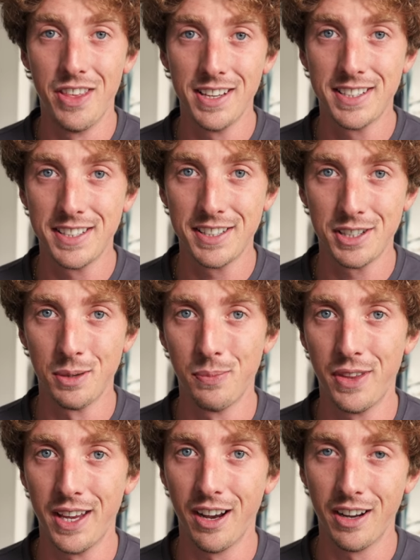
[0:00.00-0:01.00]
this is
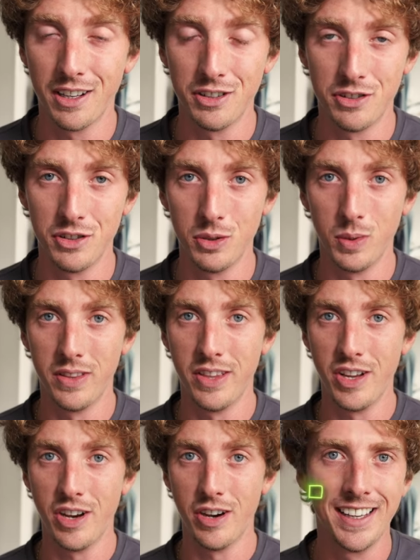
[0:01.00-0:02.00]
something I can do with
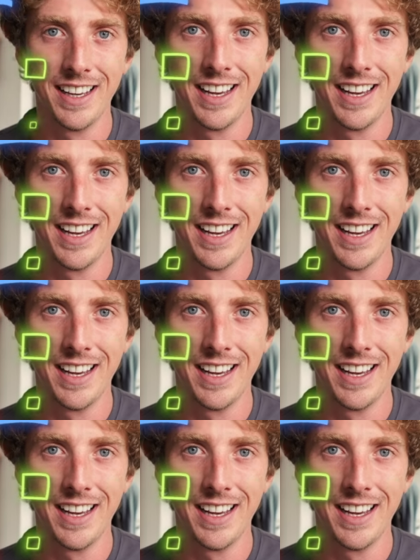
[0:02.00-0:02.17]
AI. So